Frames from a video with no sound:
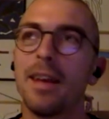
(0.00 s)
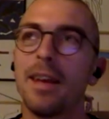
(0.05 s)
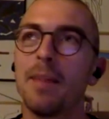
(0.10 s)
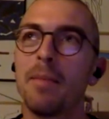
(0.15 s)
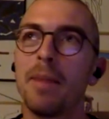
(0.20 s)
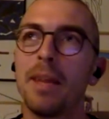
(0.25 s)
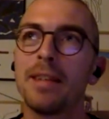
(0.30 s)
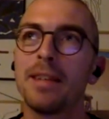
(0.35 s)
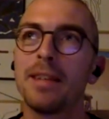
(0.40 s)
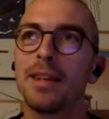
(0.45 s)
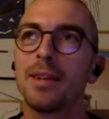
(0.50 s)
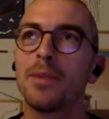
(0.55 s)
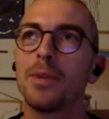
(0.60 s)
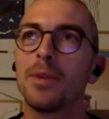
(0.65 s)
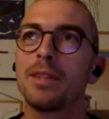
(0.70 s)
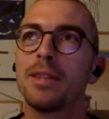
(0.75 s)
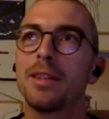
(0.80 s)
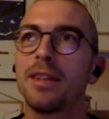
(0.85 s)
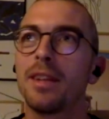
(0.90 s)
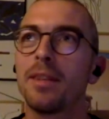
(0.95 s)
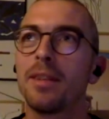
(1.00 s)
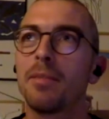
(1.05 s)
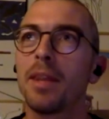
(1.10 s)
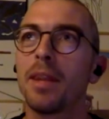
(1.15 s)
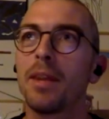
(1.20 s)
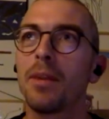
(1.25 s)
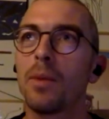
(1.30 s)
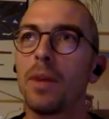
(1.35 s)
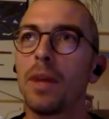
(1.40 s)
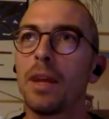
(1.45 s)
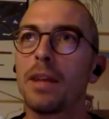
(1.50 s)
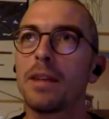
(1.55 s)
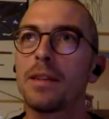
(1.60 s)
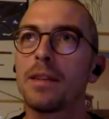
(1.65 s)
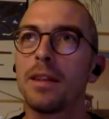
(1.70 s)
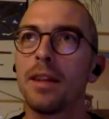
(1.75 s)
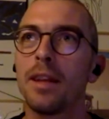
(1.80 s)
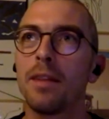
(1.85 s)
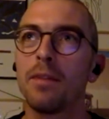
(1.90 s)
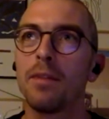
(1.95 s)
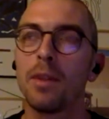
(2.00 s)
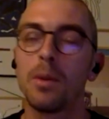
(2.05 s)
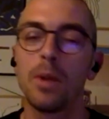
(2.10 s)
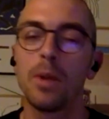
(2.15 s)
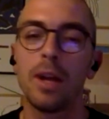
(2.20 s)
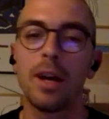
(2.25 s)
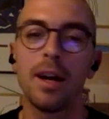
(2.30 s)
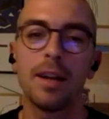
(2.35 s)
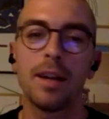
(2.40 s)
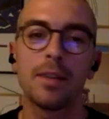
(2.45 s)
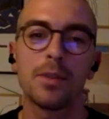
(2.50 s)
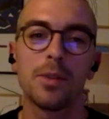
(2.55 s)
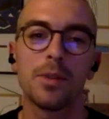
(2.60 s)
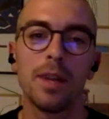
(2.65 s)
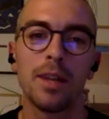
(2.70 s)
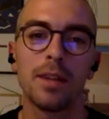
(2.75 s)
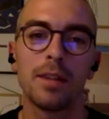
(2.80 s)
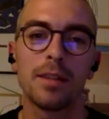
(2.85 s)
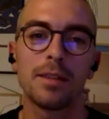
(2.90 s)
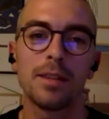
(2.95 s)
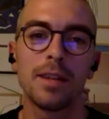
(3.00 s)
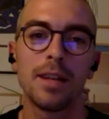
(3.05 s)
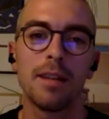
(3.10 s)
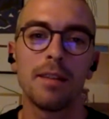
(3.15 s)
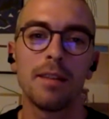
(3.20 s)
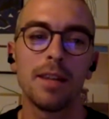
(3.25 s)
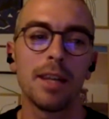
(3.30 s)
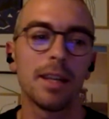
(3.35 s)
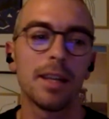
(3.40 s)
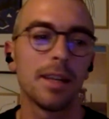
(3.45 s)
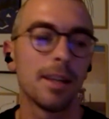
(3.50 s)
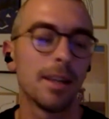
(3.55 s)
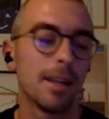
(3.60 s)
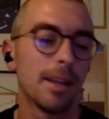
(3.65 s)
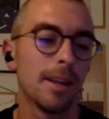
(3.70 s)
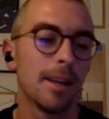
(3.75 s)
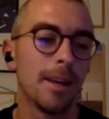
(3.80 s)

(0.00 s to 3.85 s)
amazing question in many ways, and very hard to answer, I think.